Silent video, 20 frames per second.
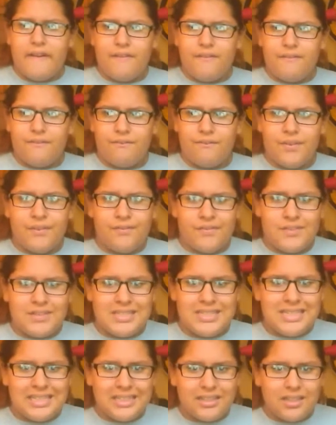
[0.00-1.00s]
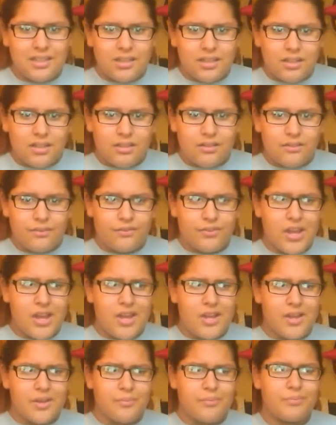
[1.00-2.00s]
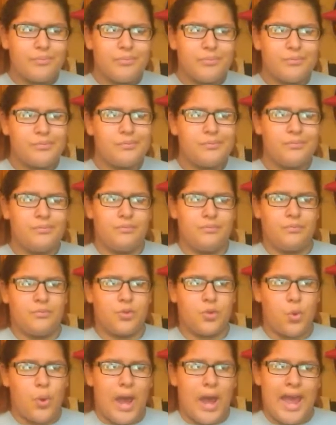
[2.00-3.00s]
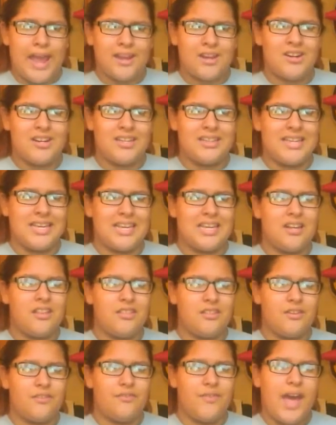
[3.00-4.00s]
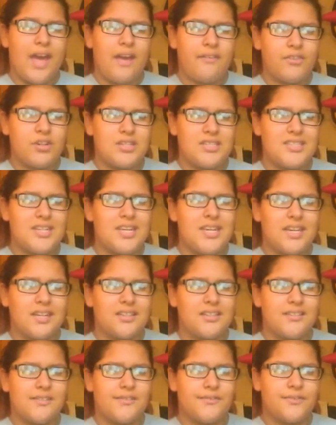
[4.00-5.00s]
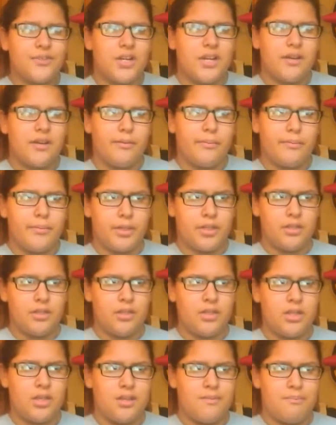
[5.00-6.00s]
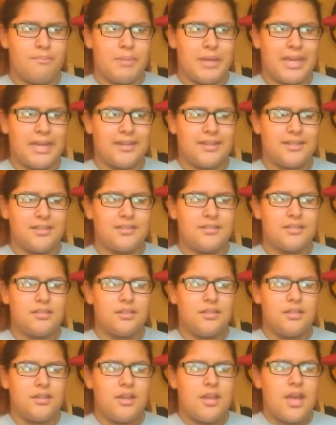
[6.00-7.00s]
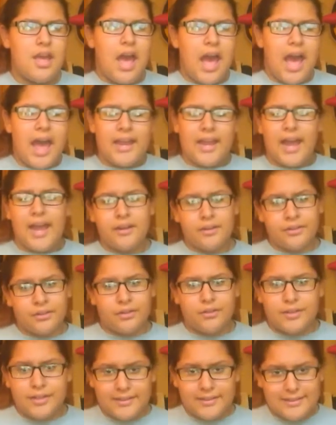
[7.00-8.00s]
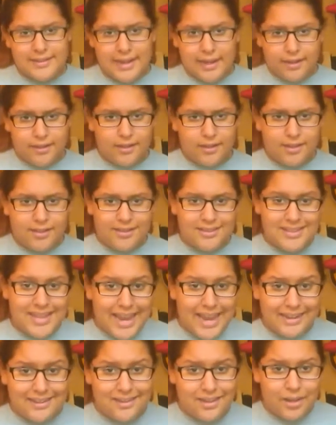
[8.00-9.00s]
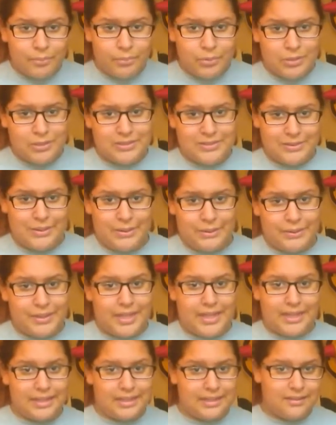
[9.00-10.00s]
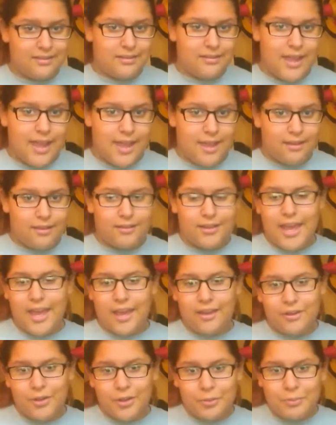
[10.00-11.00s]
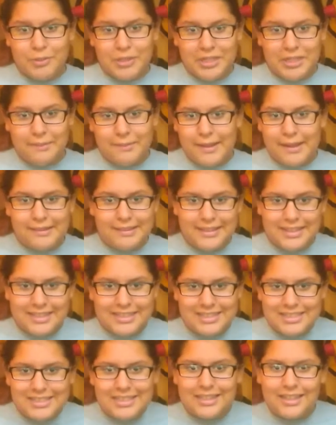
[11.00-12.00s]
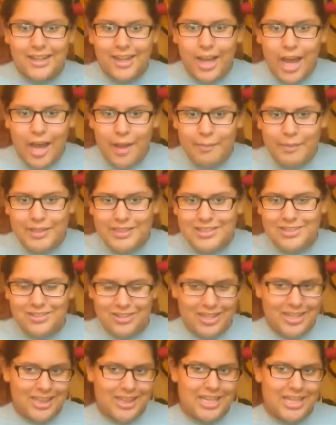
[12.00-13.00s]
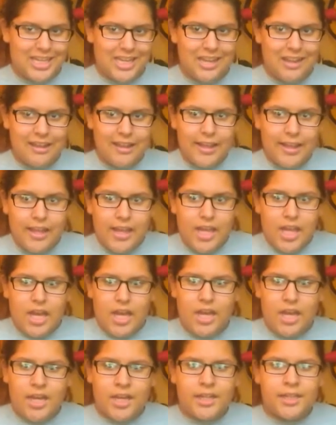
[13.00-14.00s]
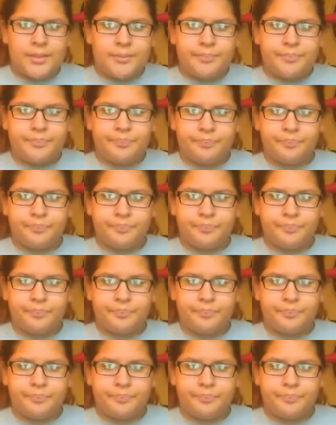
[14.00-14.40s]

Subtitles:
15 from choir and like another 5 or 6 from band. I don't know the exact numbers, so don't like heckle me about this in the comments or anything. I